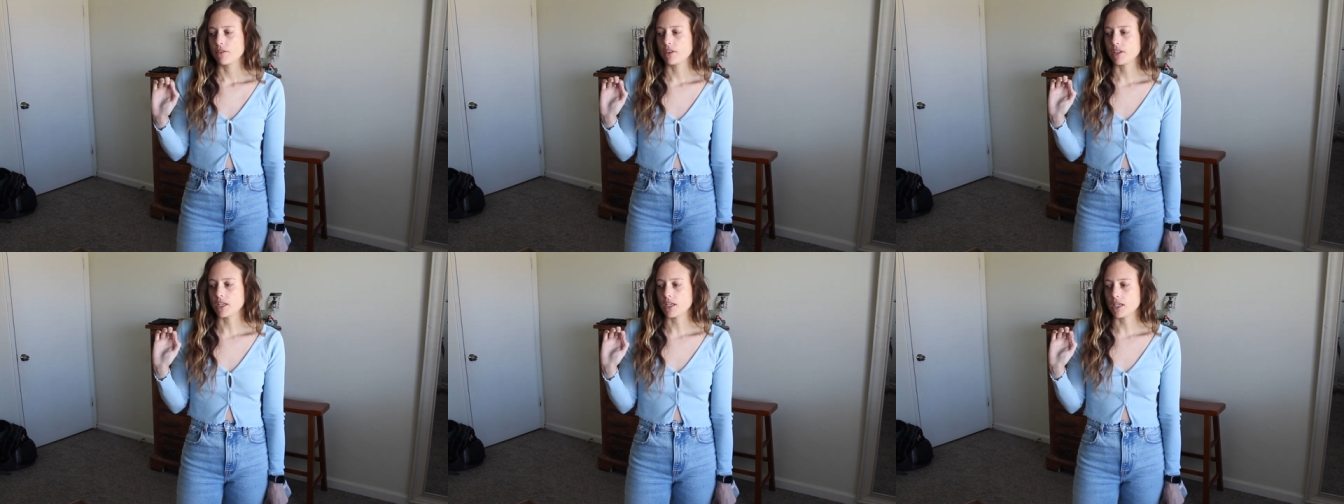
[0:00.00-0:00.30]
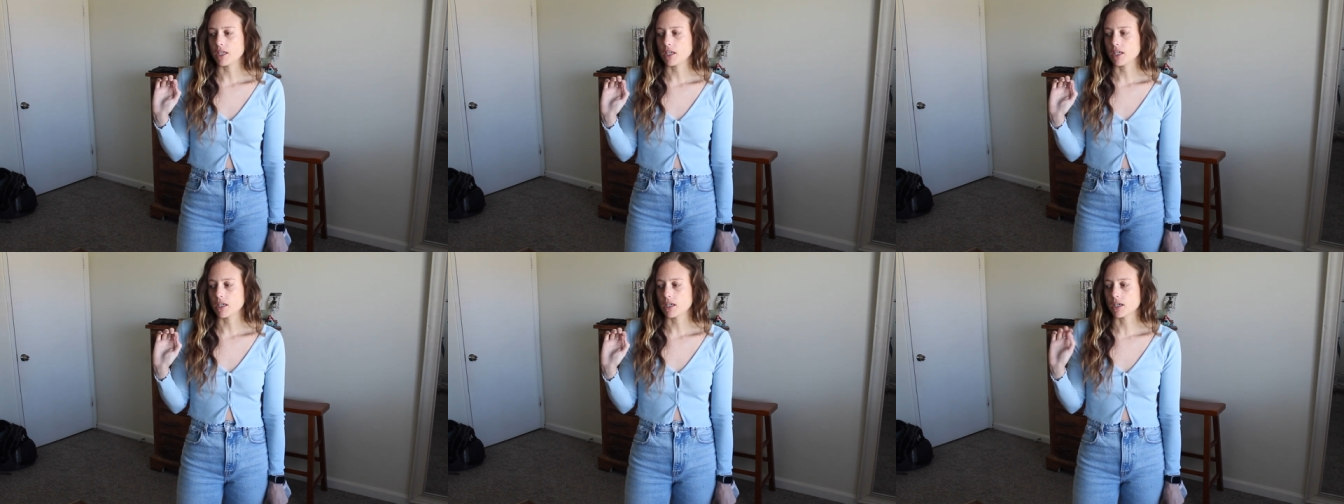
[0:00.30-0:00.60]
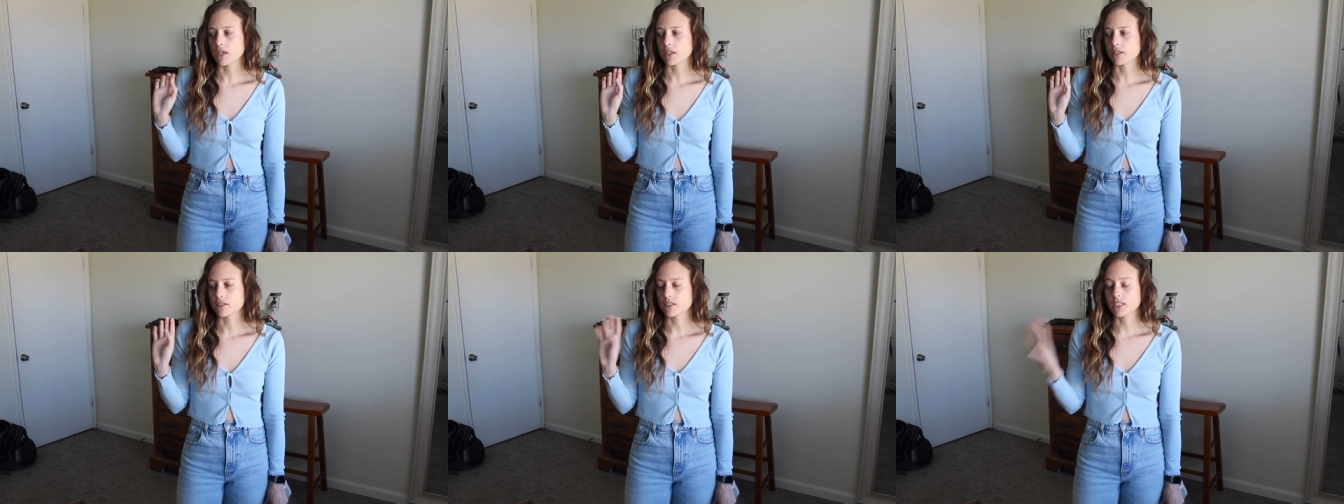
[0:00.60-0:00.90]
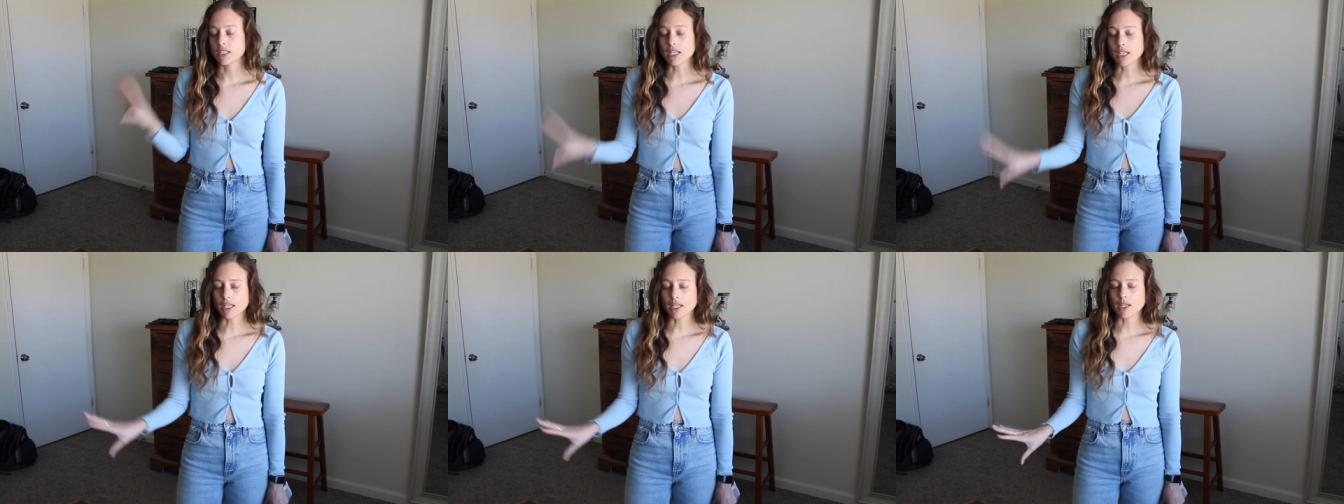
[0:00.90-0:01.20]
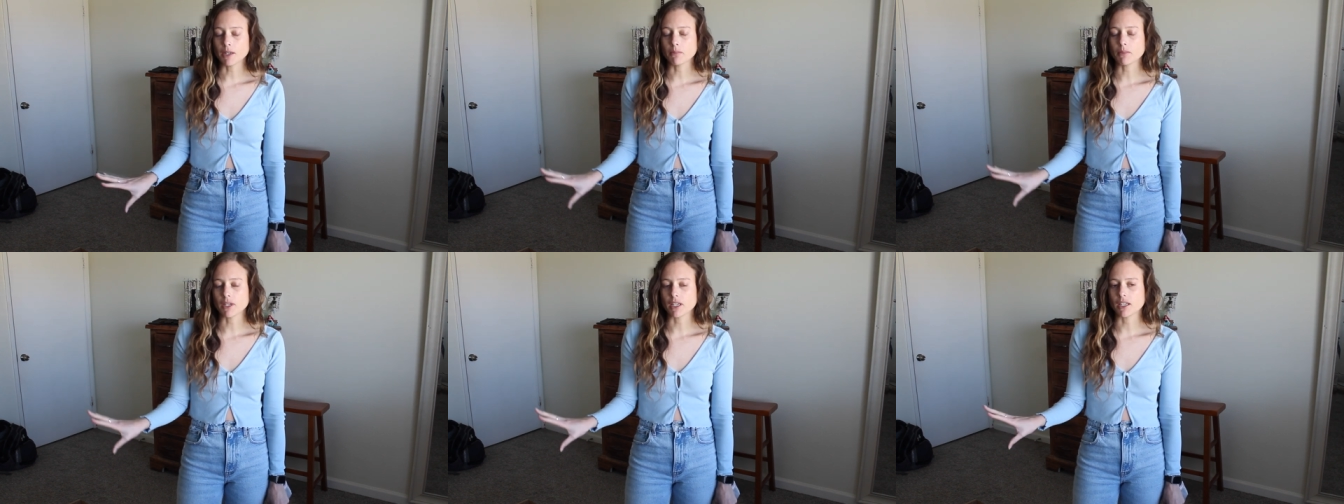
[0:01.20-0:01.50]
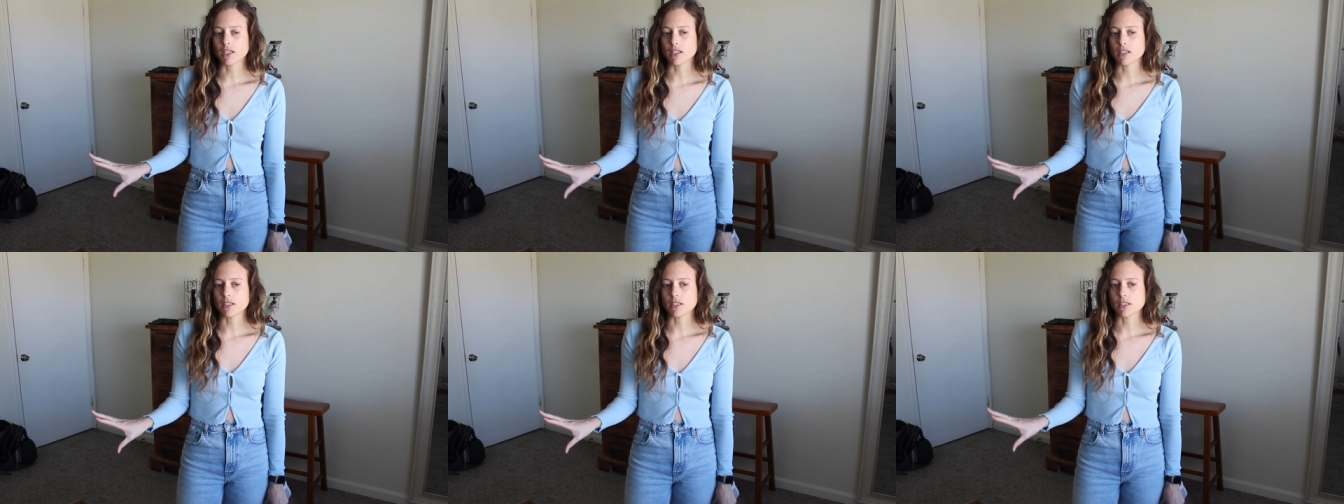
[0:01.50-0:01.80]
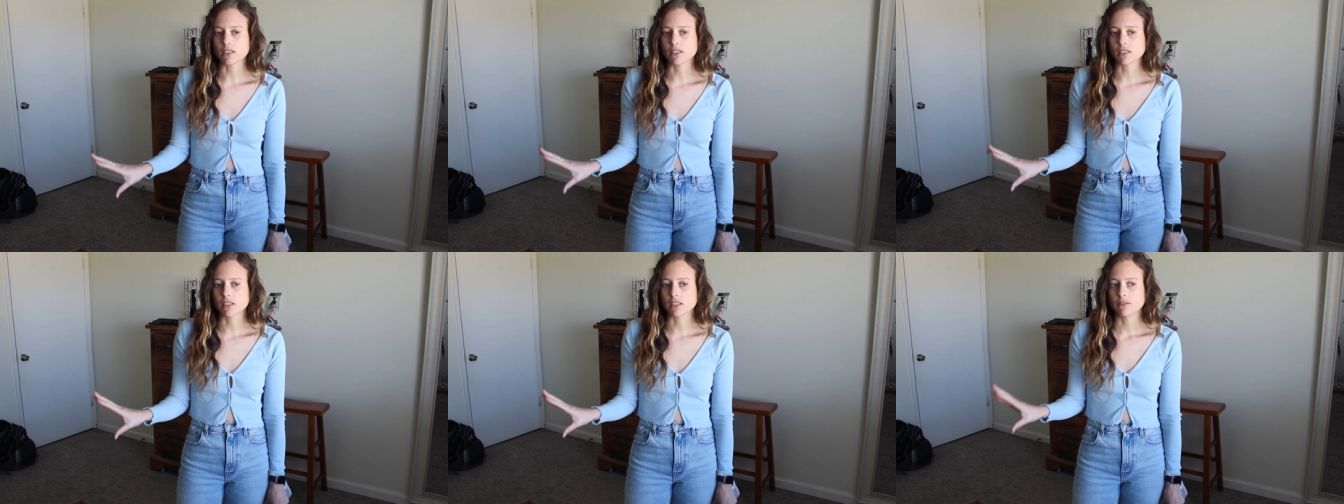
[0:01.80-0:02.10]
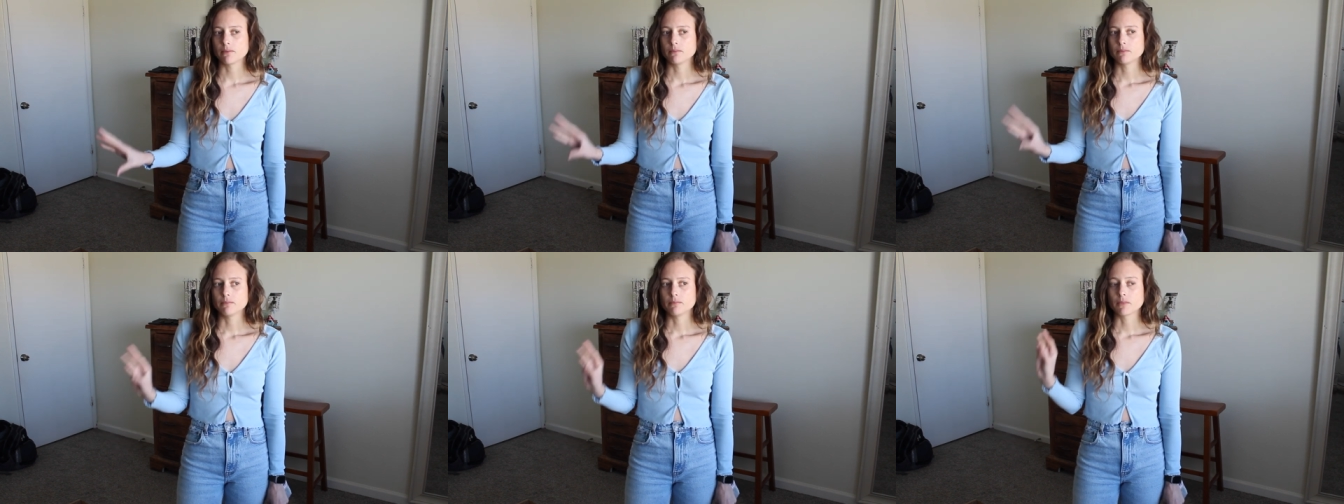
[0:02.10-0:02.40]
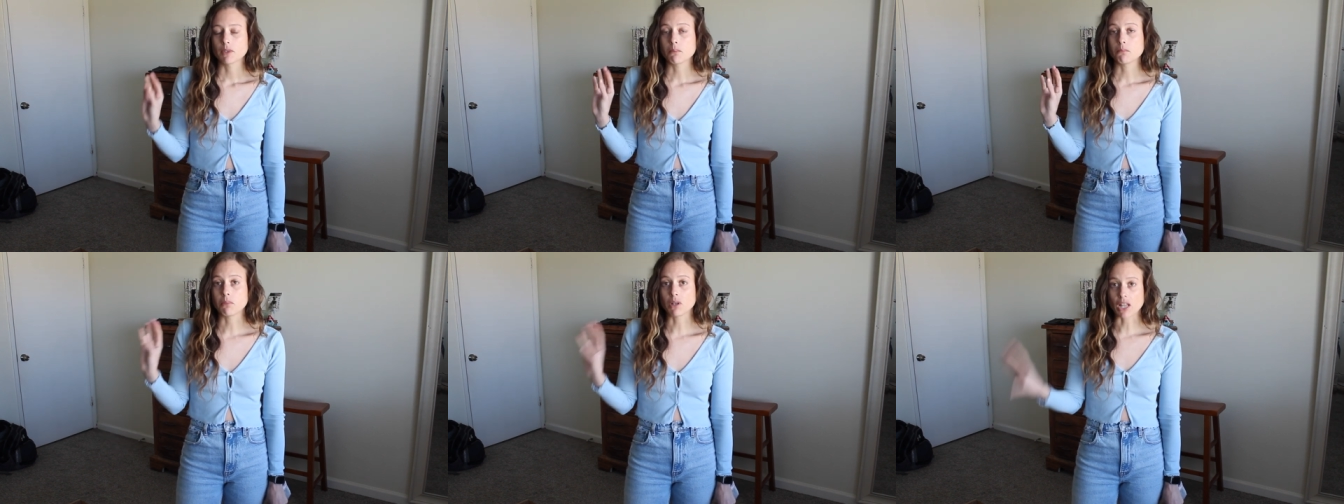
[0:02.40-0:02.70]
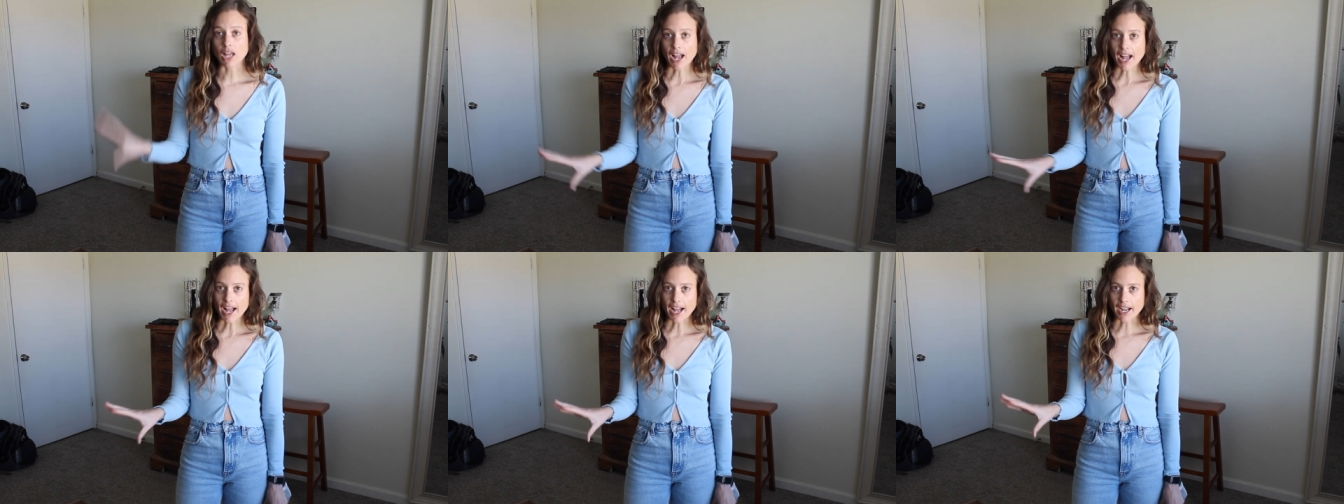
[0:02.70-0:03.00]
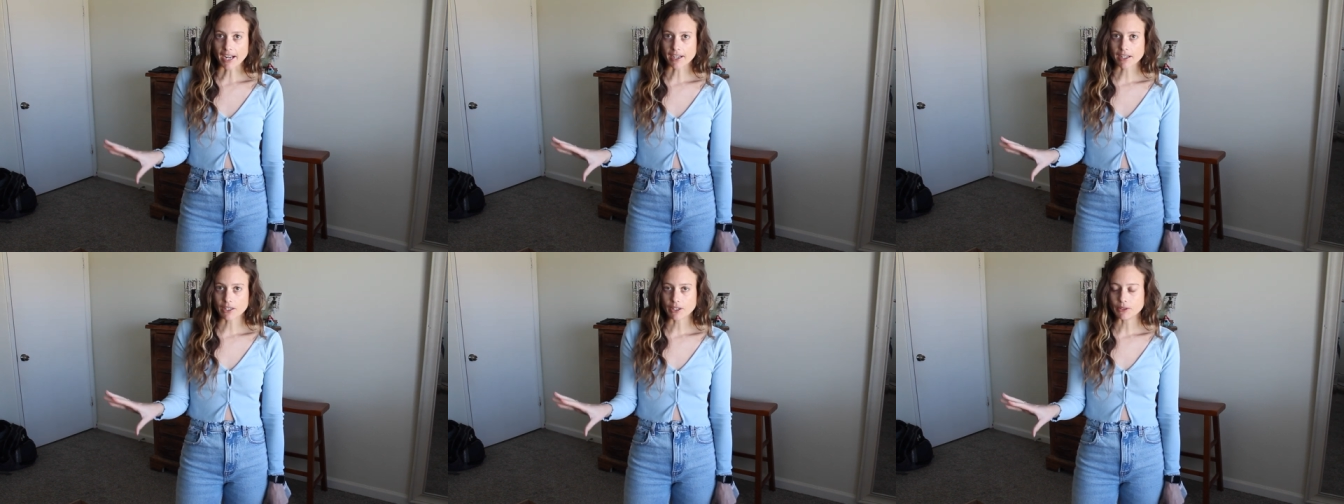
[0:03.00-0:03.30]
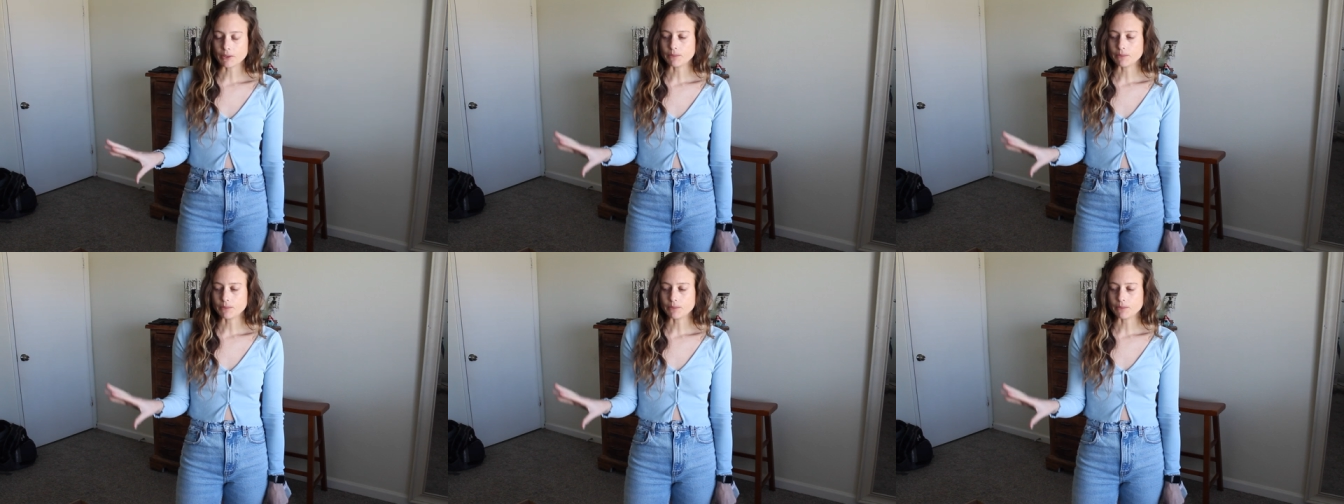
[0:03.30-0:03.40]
the uh, team is black